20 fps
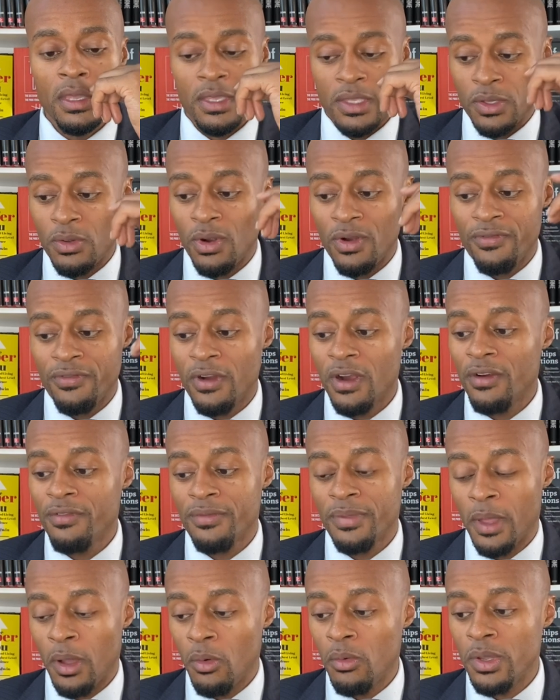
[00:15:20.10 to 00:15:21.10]
You are far
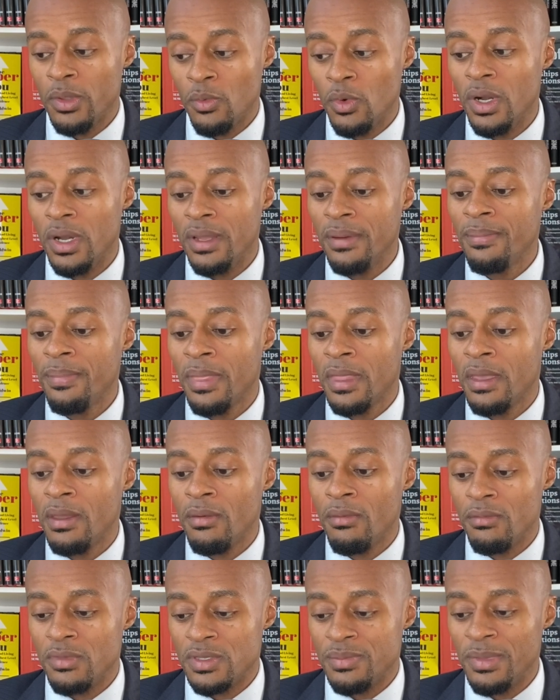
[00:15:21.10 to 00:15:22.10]
from the only one,
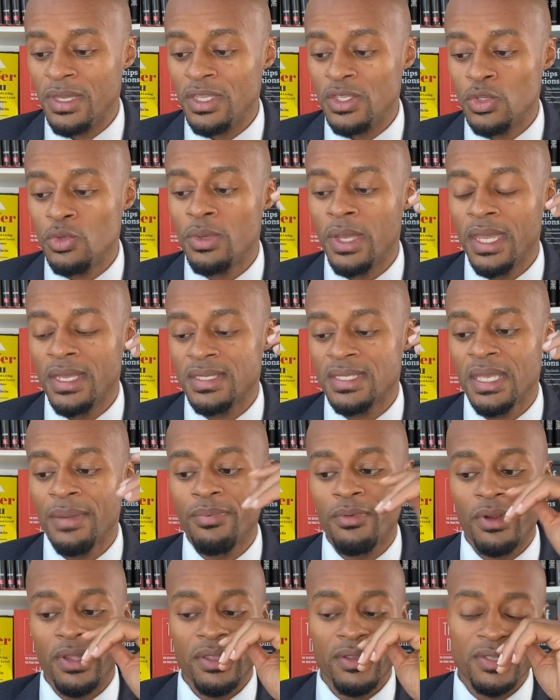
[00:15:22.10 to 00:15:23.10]
which means you can't
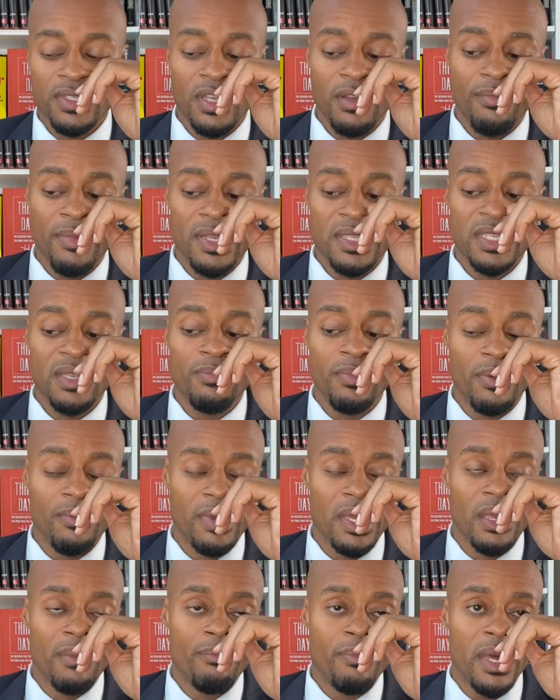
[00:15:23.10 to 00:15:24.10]
separate yourself by simply
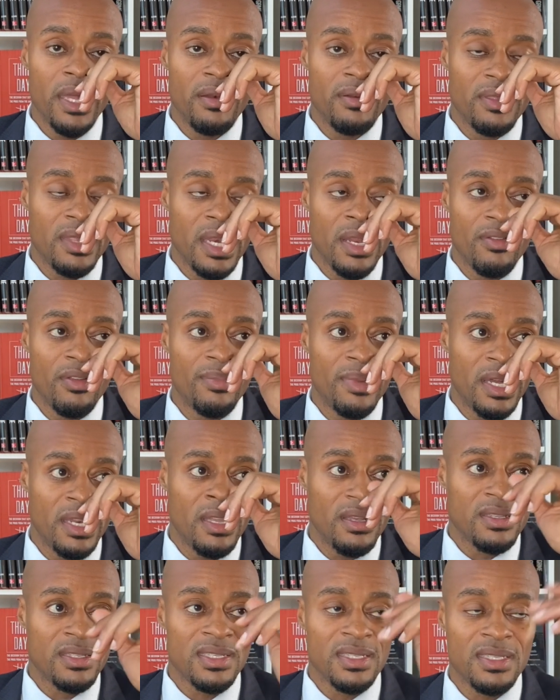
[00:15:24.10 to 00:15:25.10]
being better than everybody
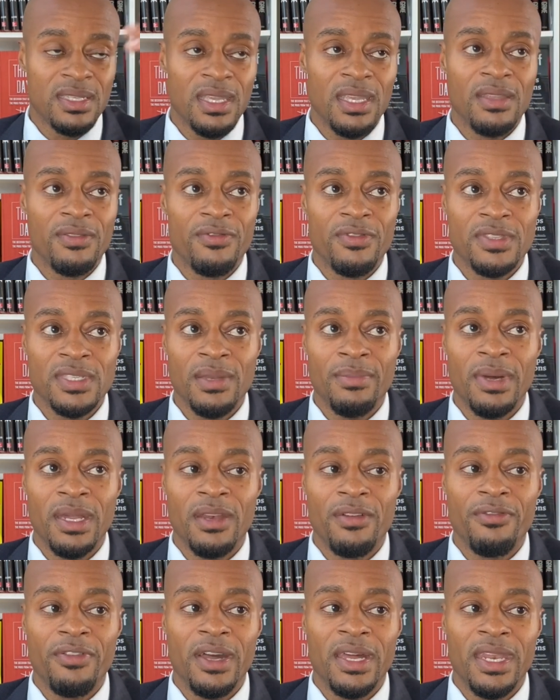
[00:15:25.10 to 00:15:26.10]
else. Because again, for somebody
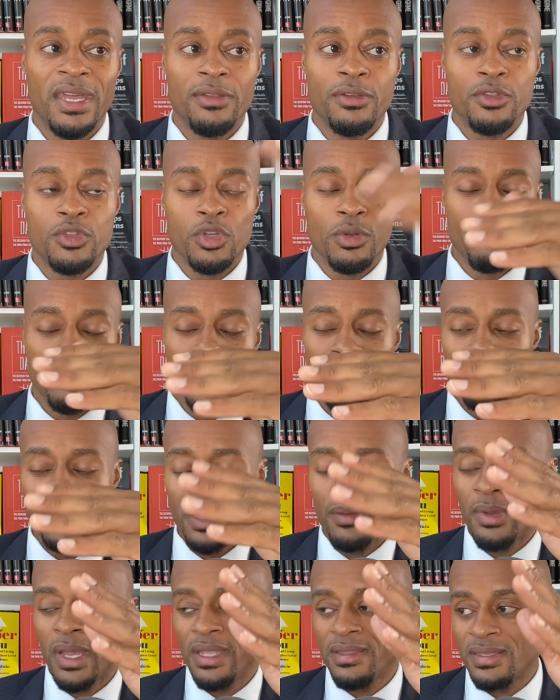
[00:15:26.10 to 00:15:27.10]
to find out that you're better,
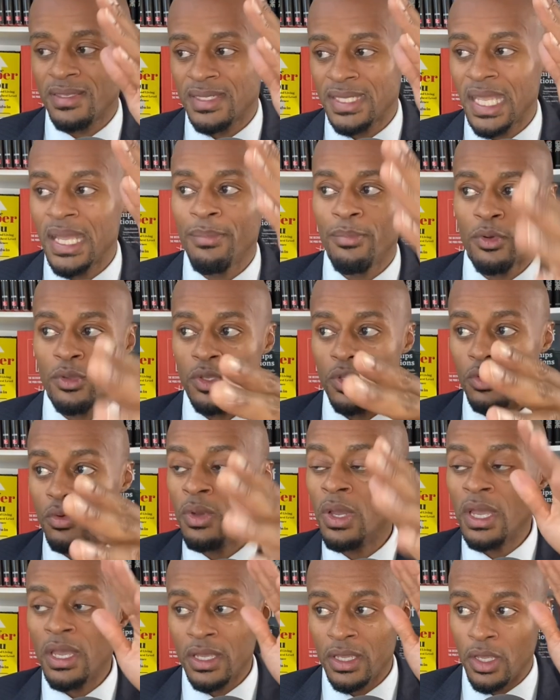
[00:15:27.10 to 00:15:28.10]
they would have to sample
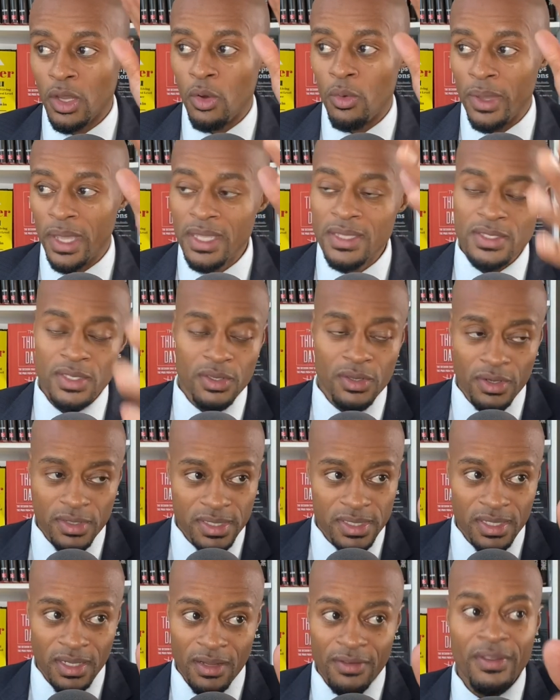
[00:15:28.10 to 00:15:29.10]
you, go into your
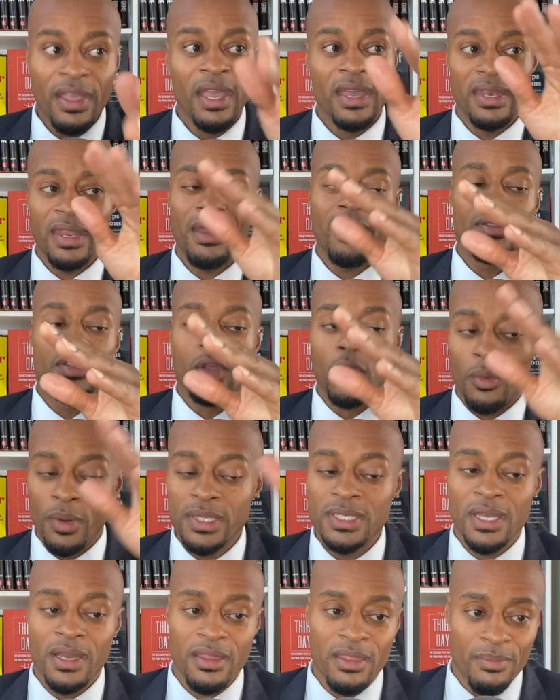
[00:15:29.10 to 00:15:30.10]
stuff, and they have to go
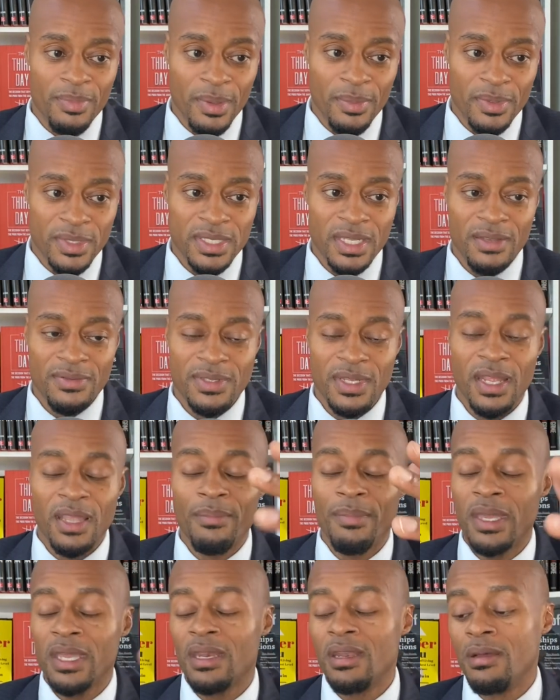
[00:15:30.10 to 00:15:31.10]
into other people's stuff so they
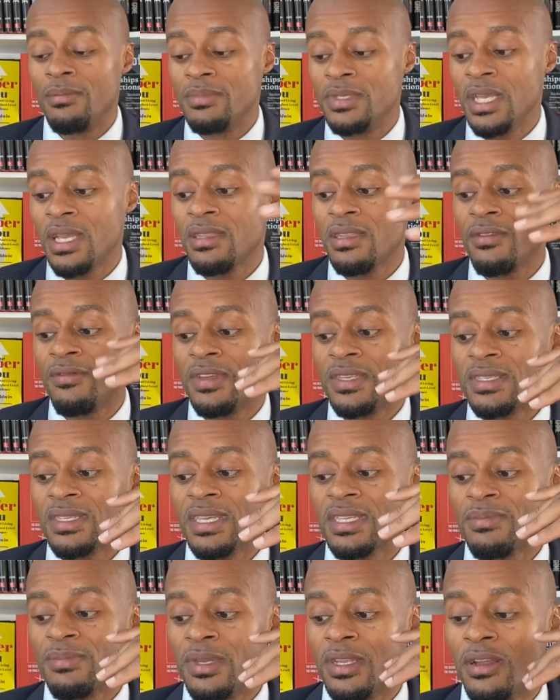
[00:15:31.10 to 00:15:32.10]
can make an objective
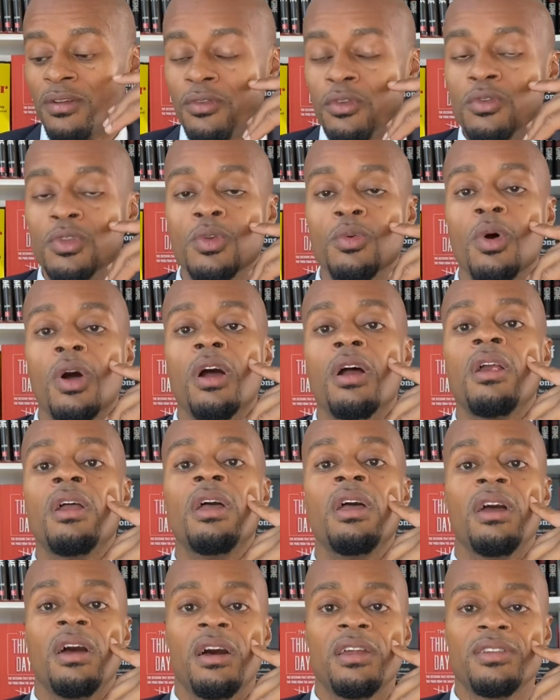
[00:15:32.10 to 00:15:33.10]
assessment of who you are.
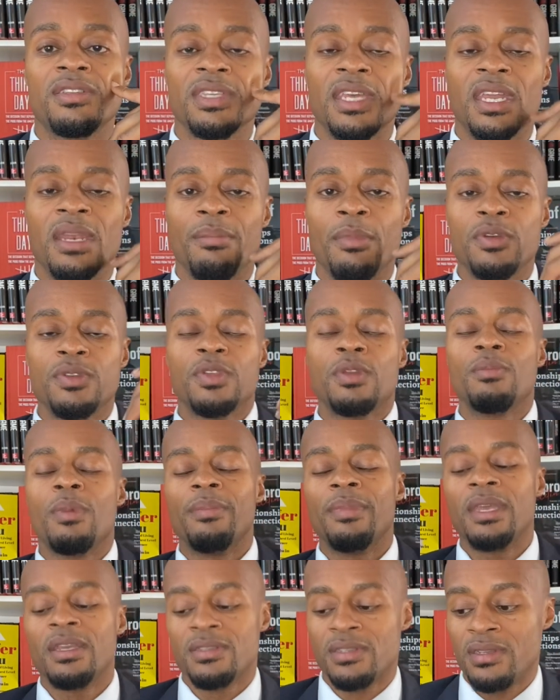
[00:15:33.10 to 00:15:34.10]
Understand that most human
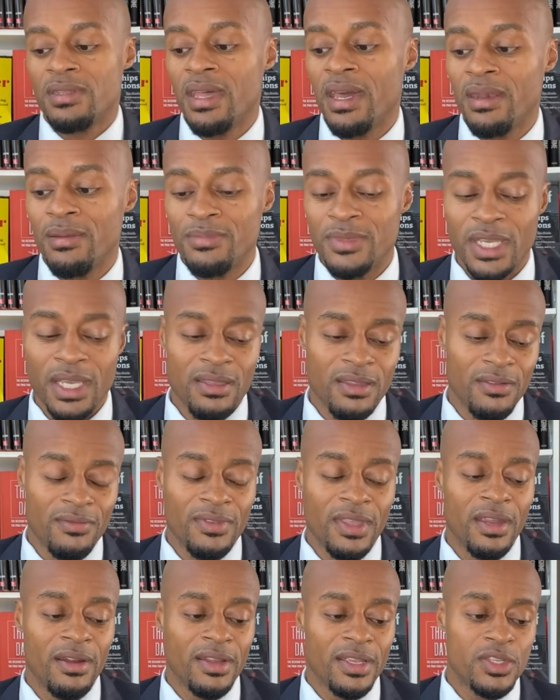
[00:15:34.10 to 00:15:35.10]
beings are not objective.
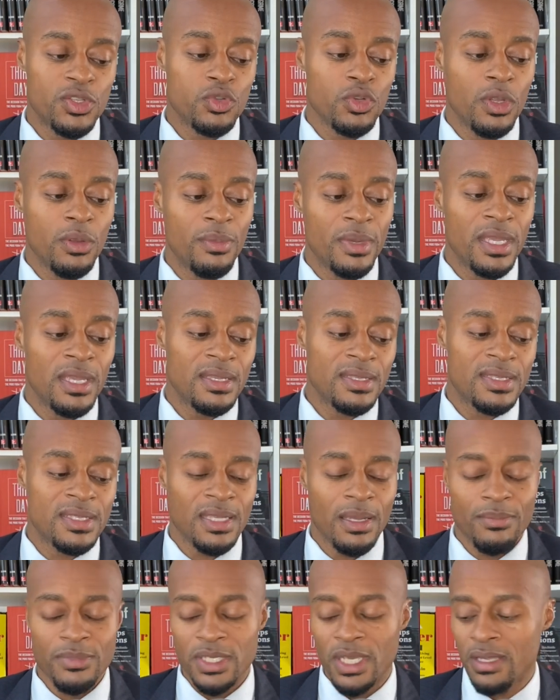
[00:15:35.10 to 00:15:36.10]
They are extremely
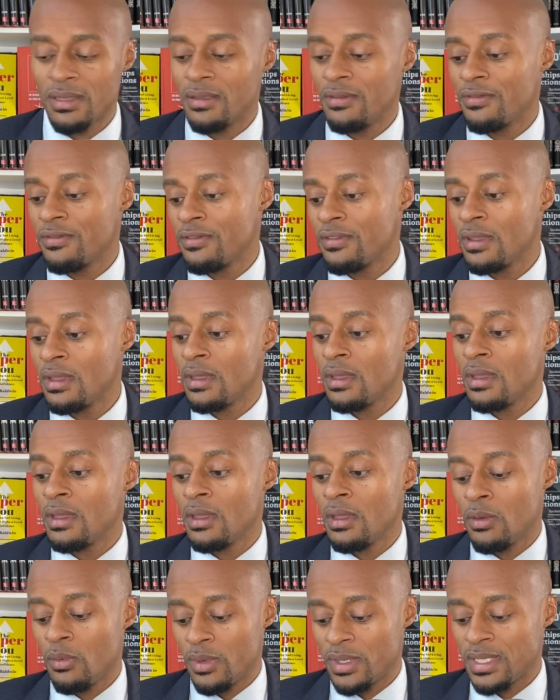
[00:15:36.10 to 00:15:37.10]
subjective.
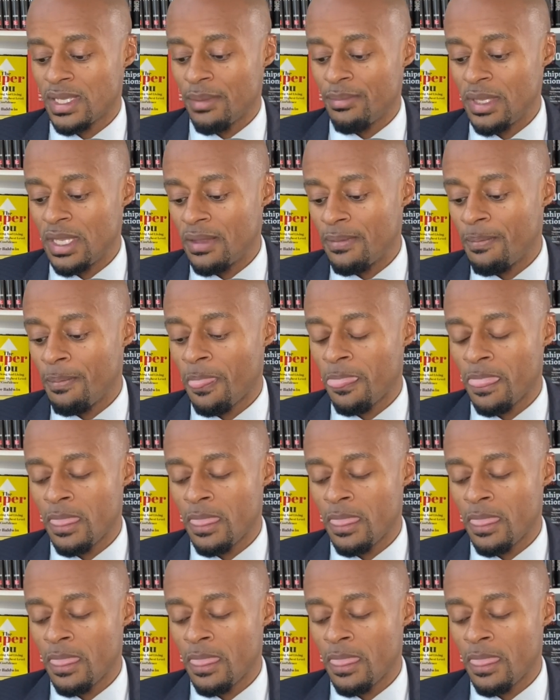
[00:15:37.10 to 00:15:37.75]
What does that mean?